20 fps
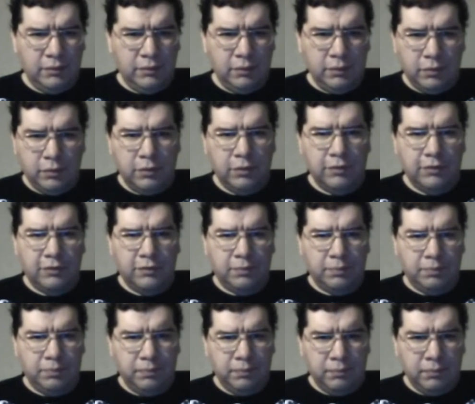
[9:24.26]
So, of course,
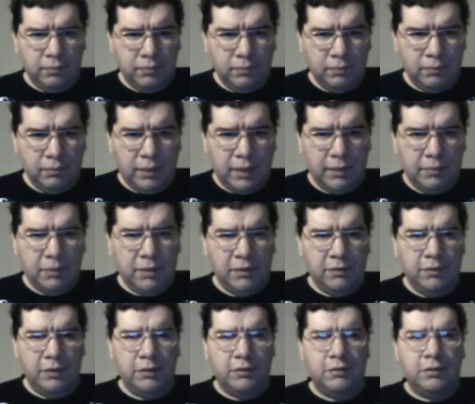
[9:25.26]
Batman
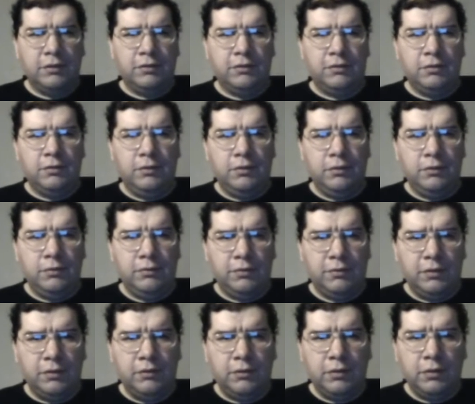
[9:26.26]
eventually
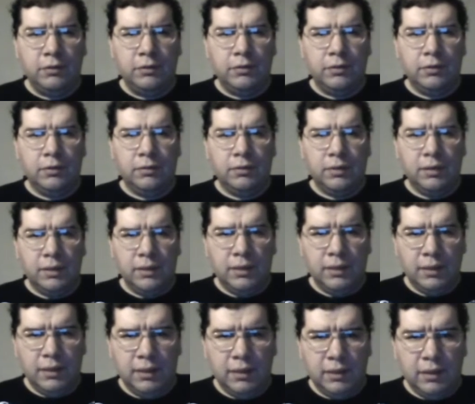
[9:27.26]
seduces the Joker,
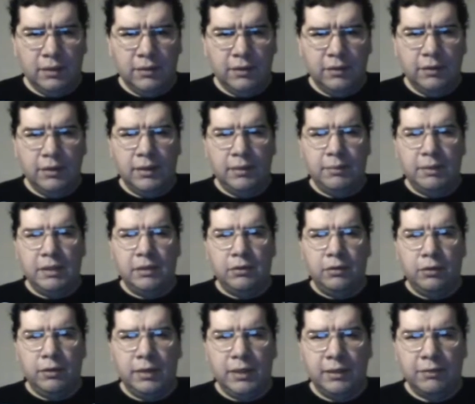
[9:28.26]
telling him that
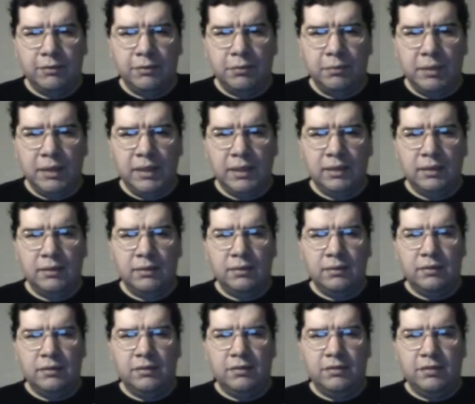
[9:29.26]
Gordon has remained
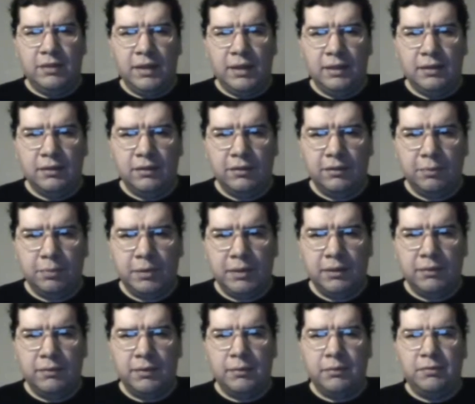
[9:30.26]
sane
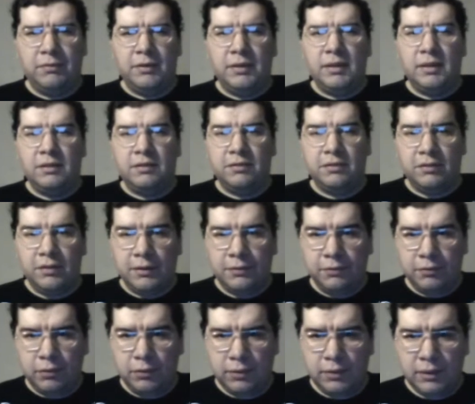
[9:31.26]
despite of everything he's
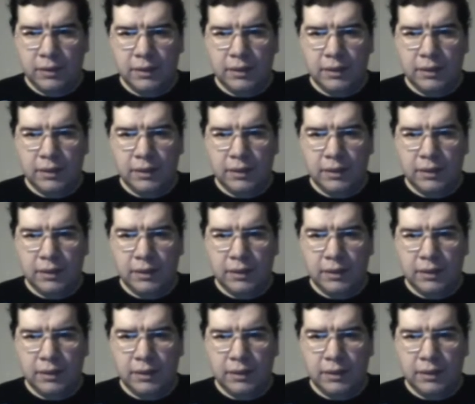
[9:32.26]
suffered.